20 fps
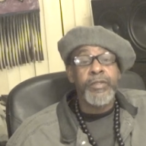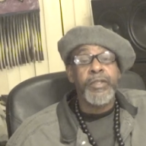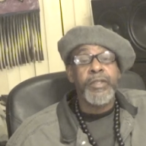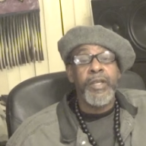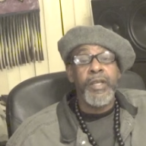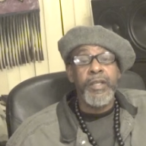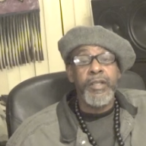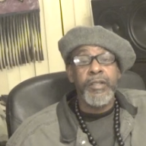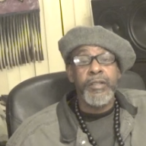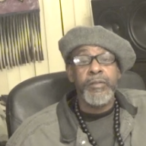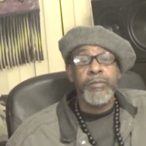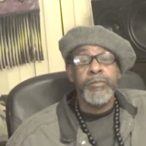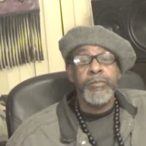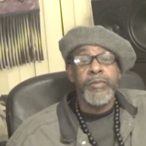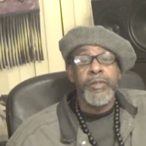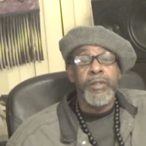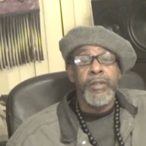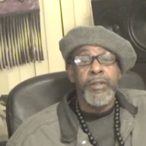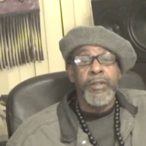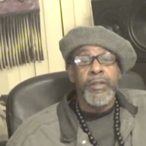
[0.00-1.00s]
kingdom,
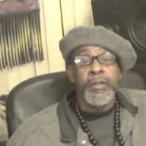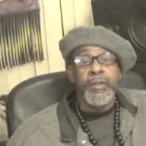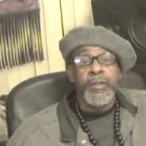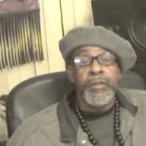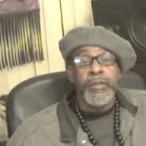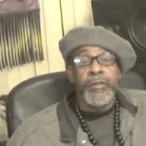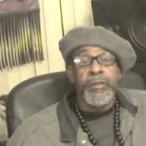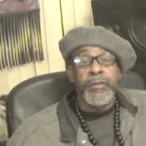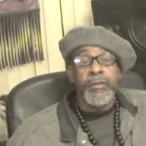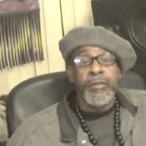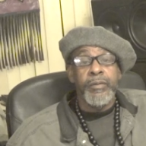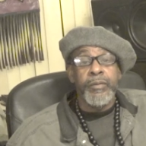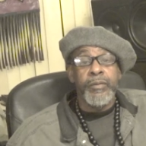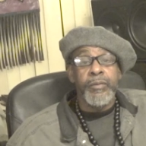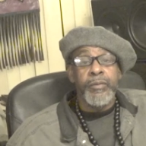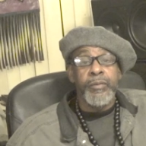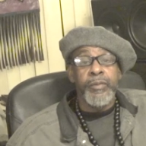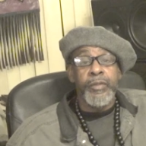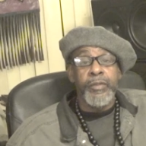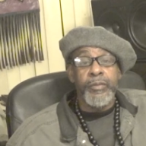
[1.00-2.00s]

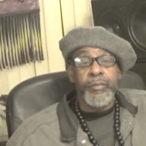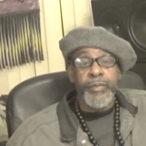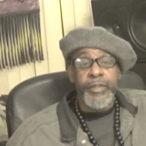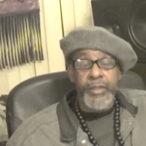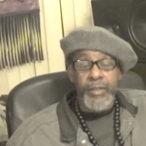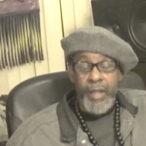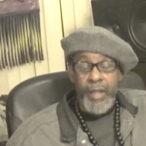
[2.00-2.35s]
we're going to be